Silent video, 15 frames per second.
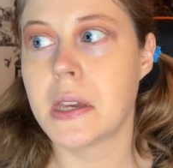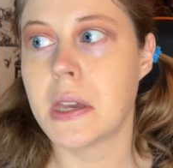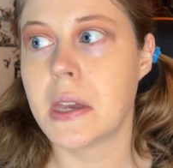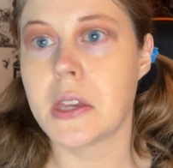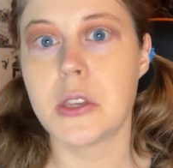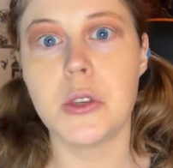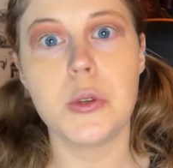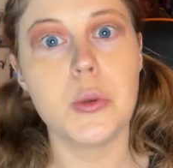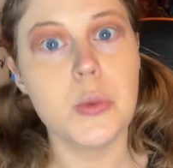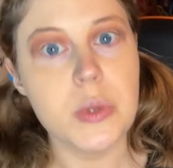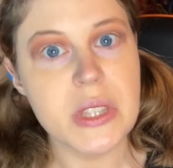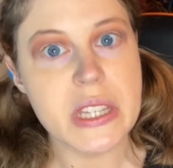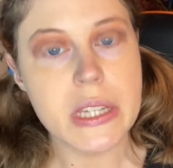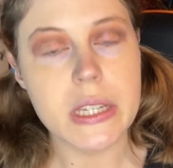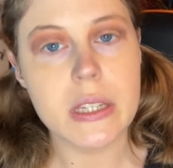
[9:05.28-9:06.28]

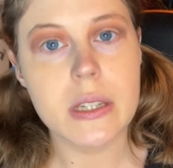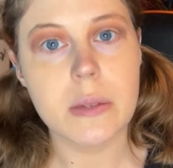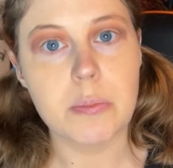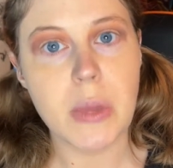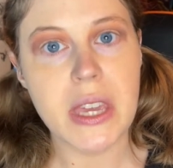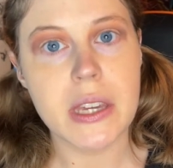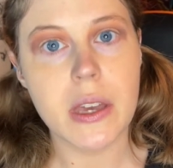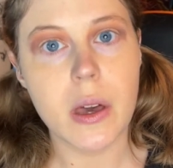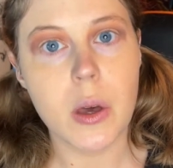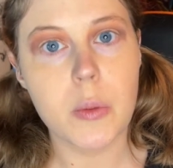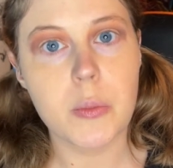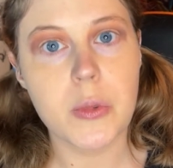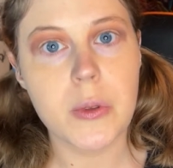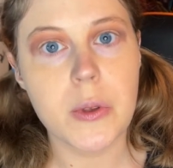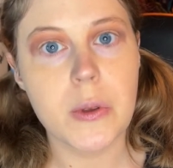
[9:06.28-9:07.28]
unique
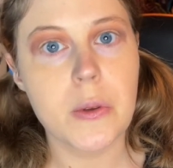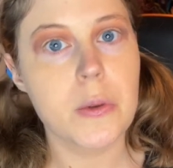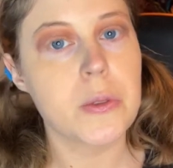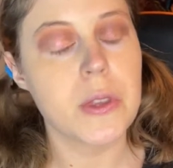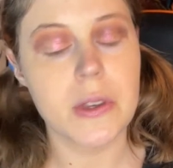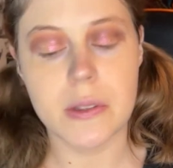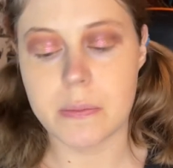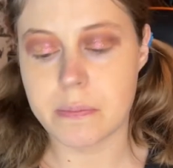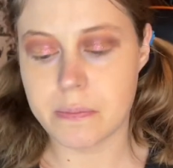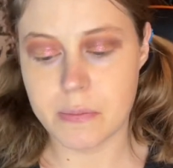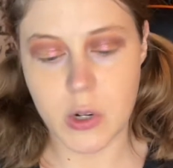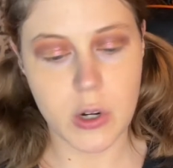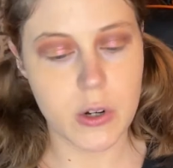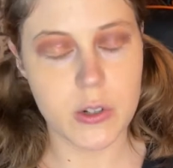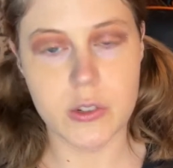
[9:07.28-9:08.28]
makeup,
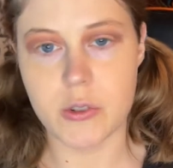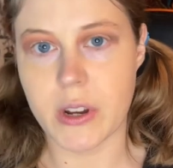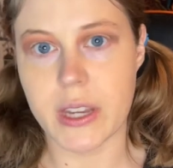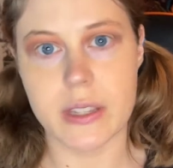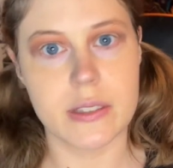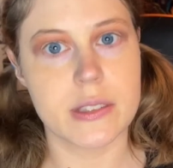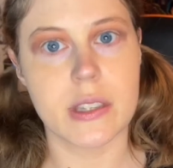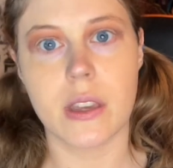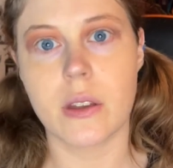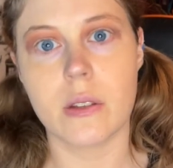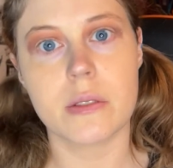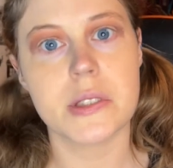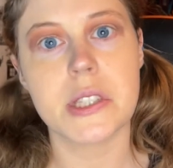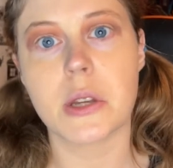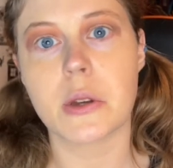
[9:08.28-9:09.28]
her Dragon Scale
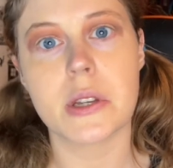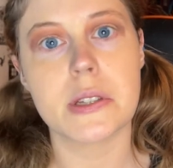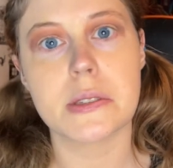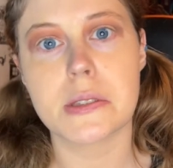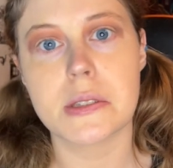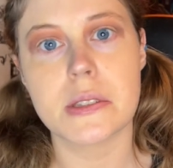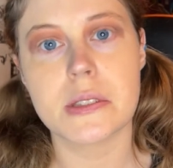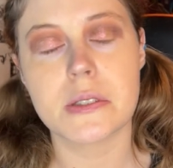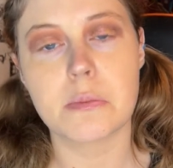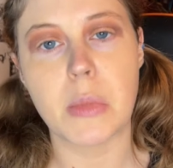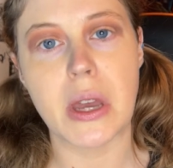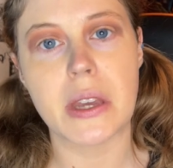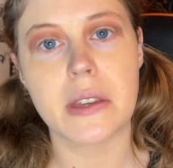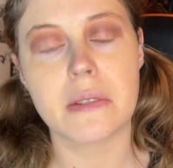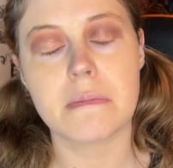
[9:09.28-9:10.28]
series is
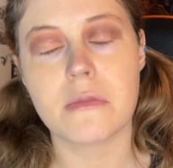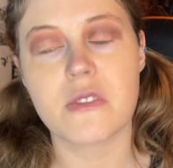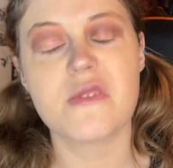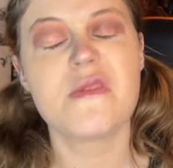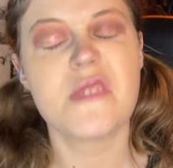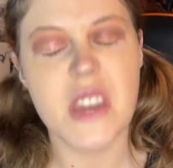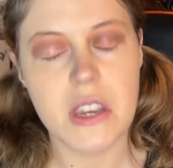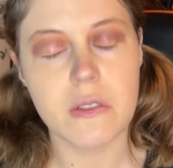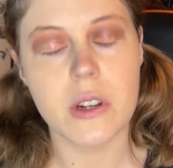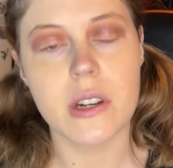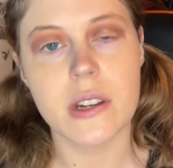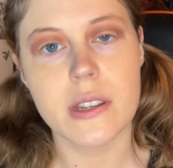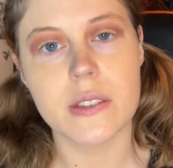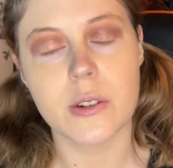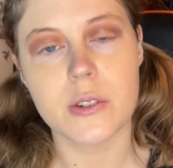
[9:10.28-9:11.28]
my favorite
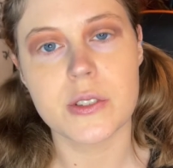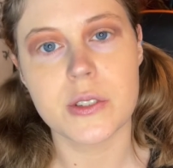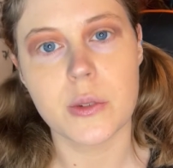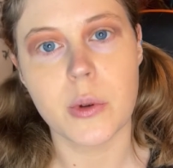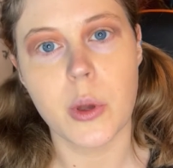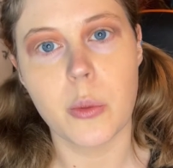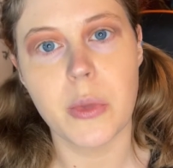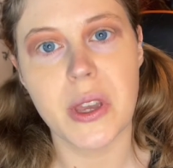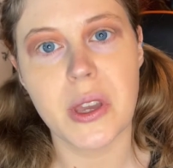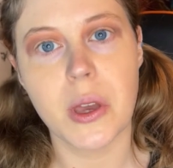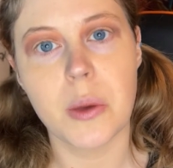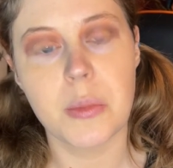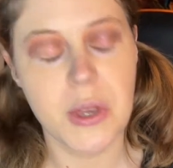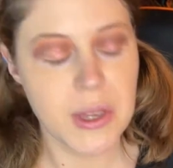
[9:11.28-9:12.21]
in her Surreal makeup.